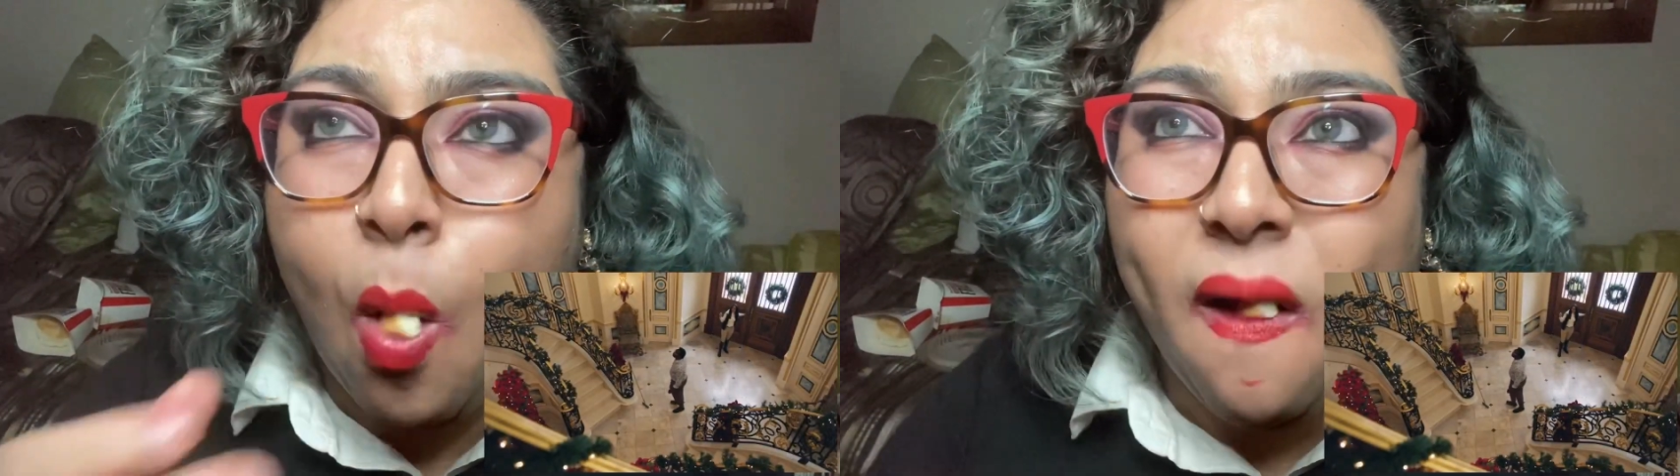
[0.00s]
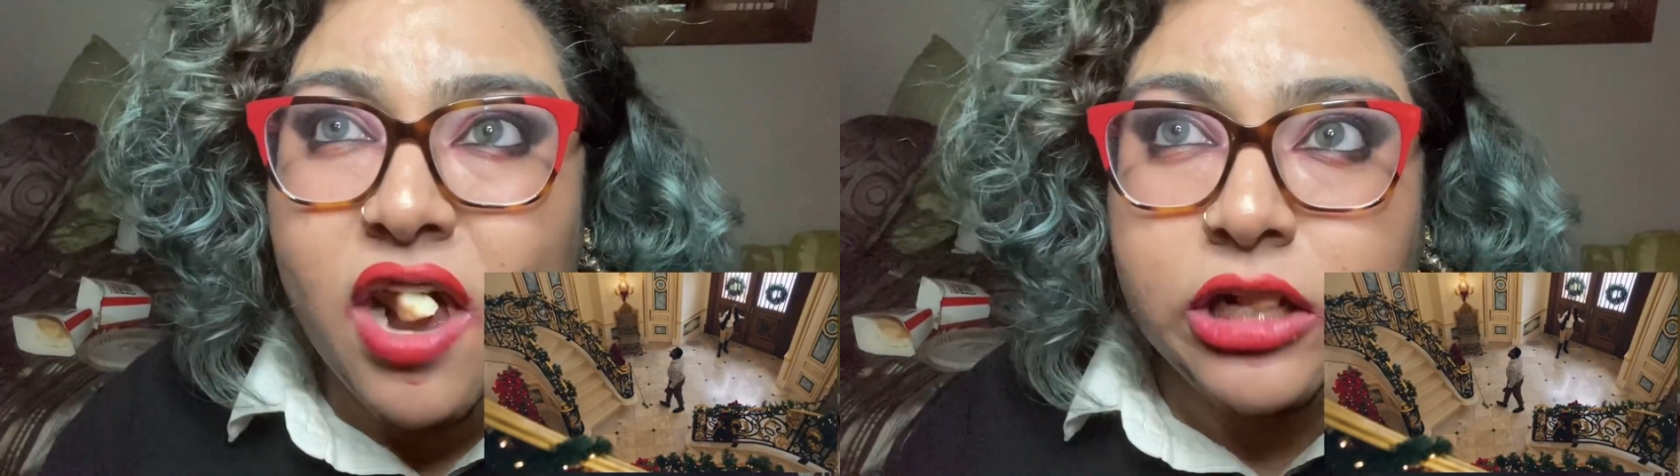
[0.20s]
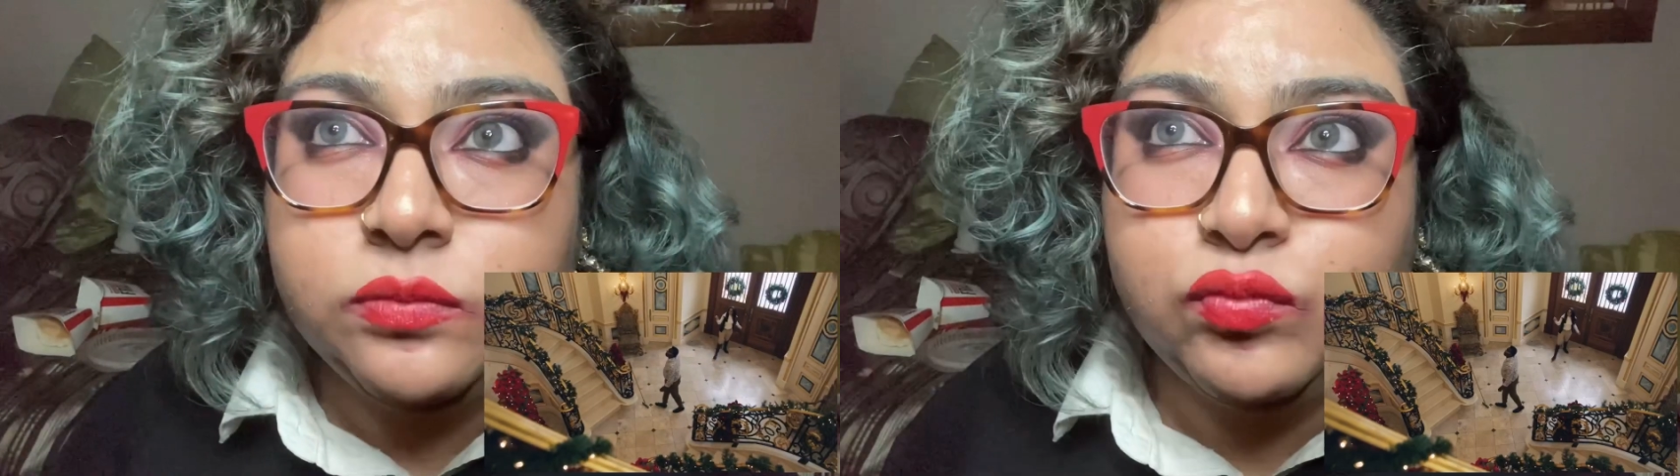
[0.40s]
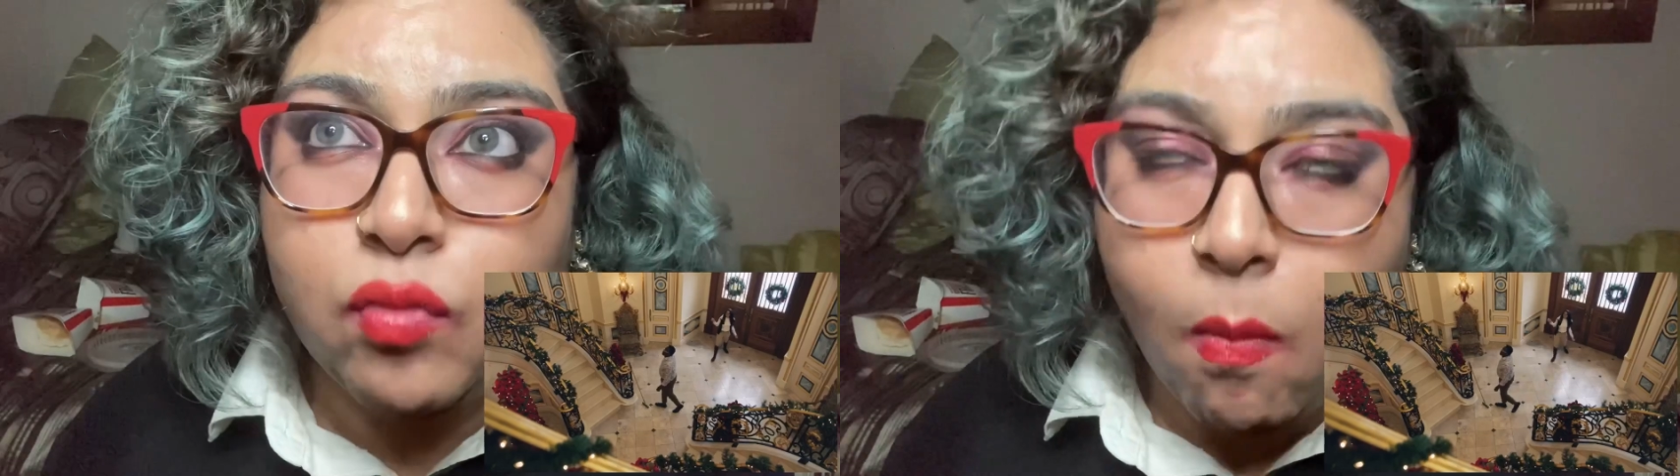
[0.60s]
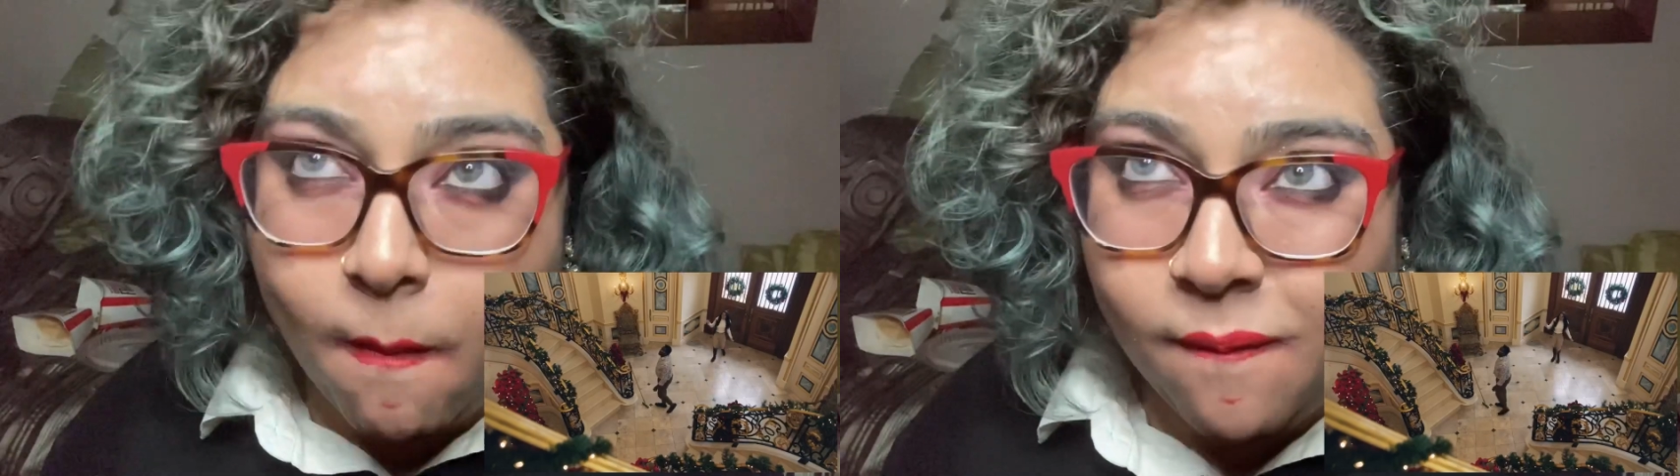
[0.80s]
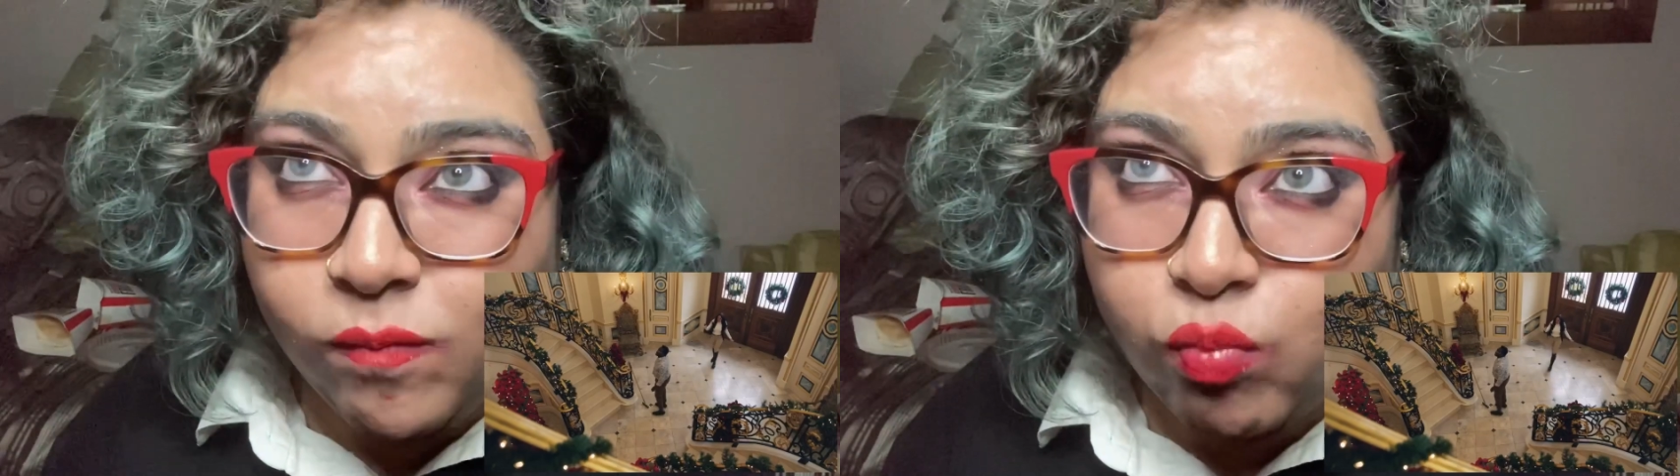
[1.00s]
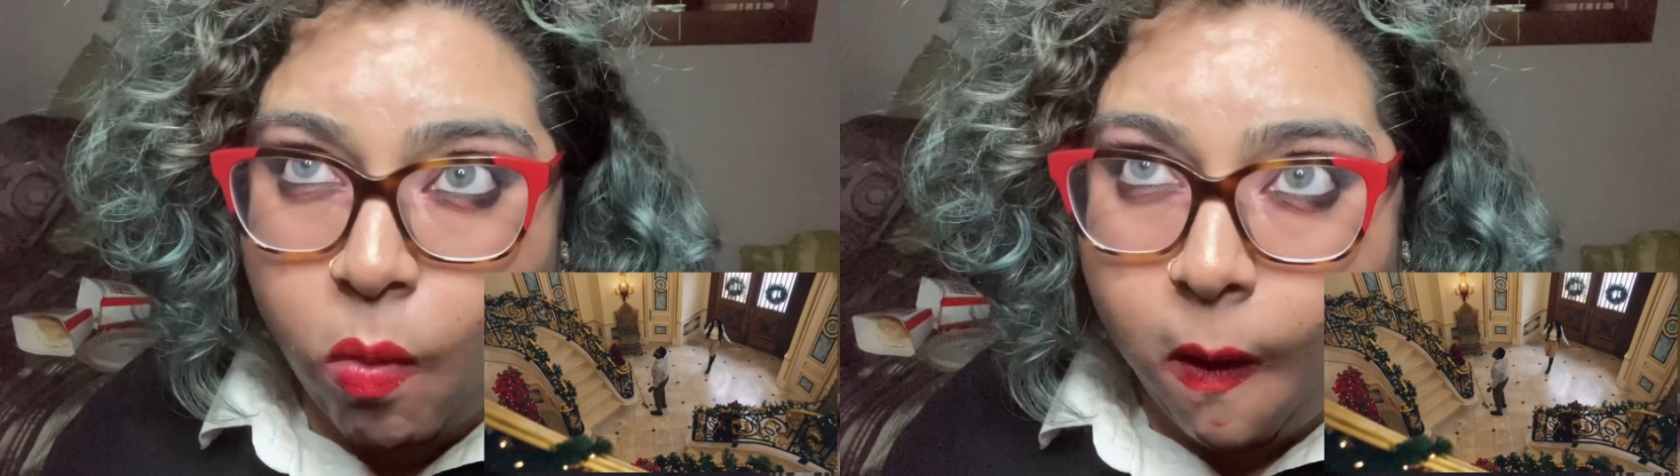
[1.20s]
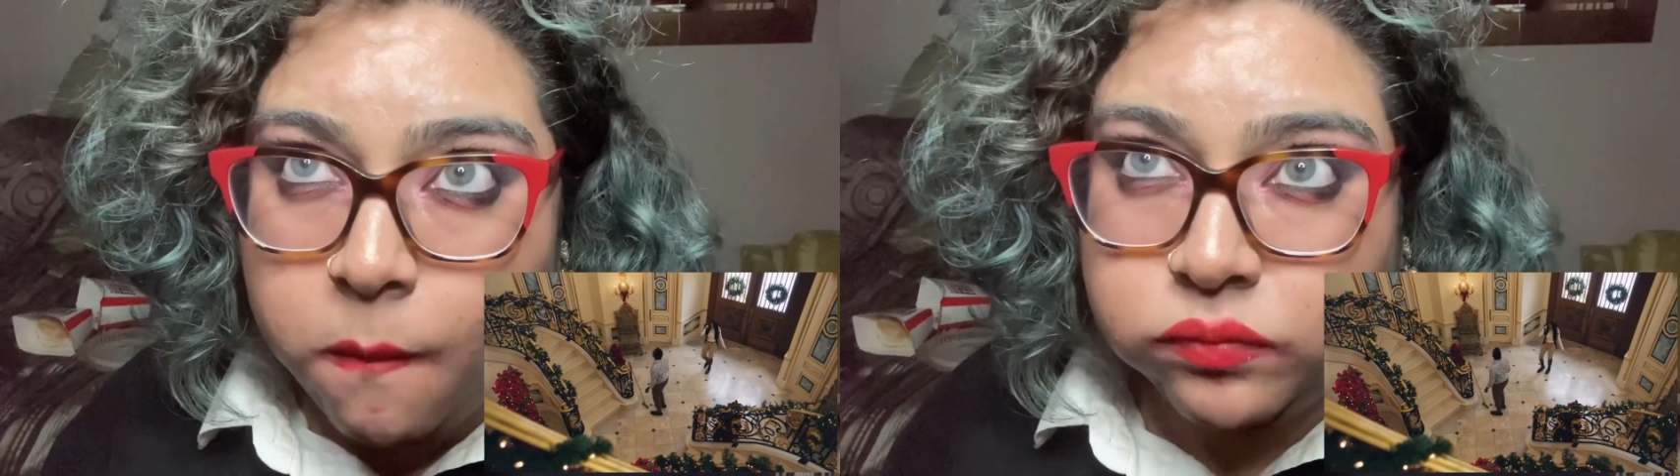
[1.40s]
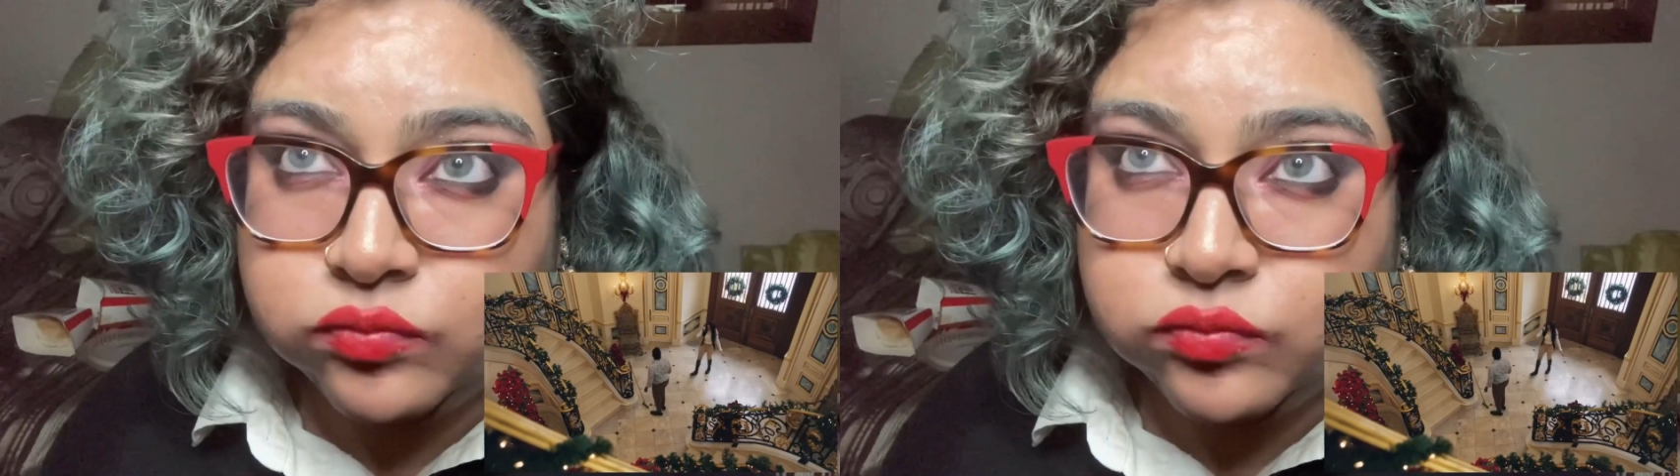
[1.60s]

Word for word: Jessica. Uh, I'm afraid she's